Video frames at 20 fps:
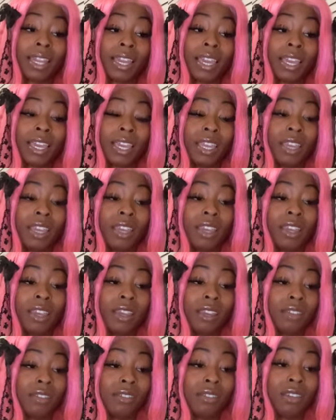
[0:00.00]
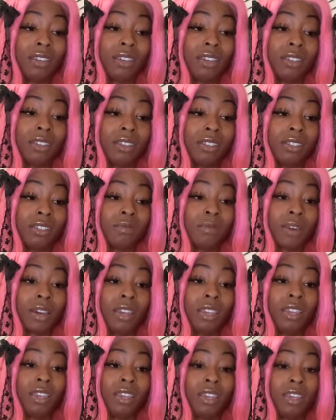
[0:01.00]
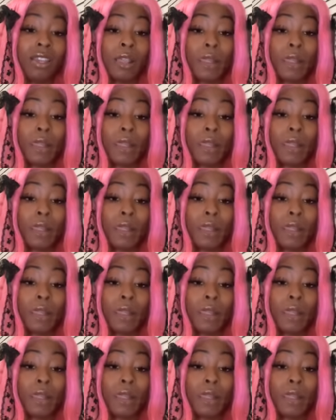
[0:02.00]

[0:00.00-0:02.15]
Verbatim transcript: Like yeah, somebody